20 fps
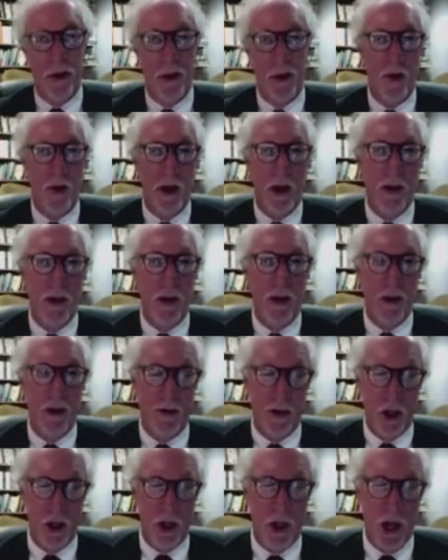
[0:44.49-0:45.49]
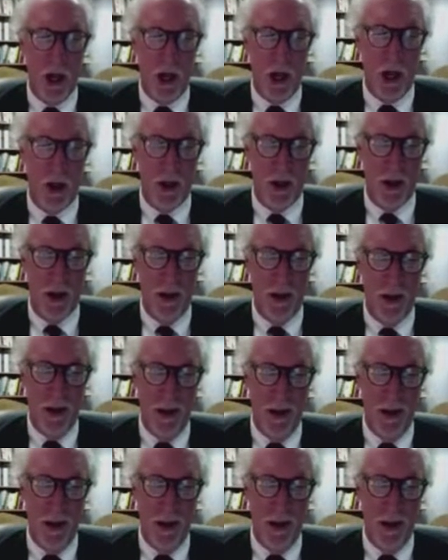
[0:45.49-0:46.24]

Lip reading: The Process of Education.